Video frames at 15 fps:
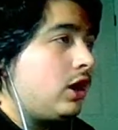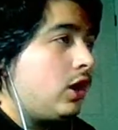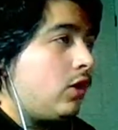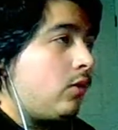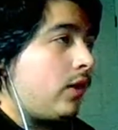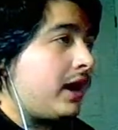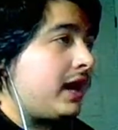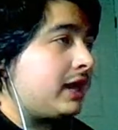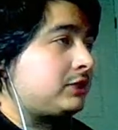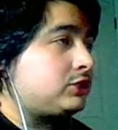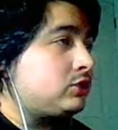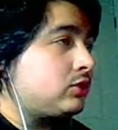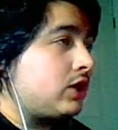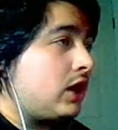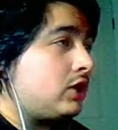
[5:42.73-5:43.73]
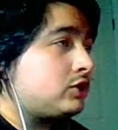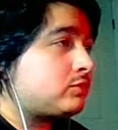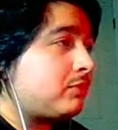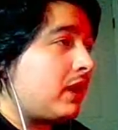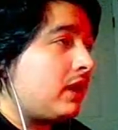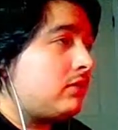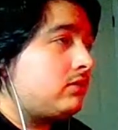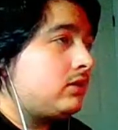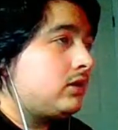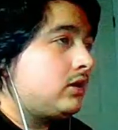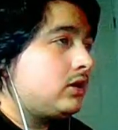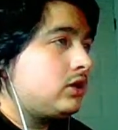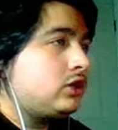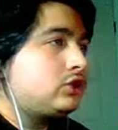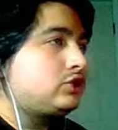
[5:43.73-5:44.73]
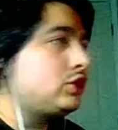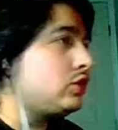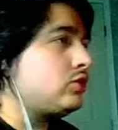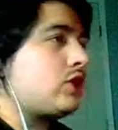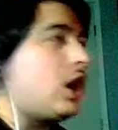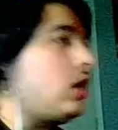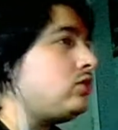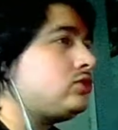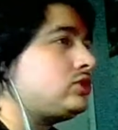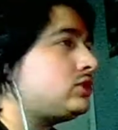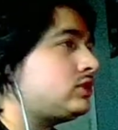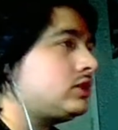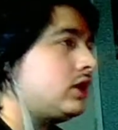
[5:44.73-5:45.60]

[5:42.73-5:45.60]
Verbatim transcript: why not do Ghosts, bro? Do Ghosts.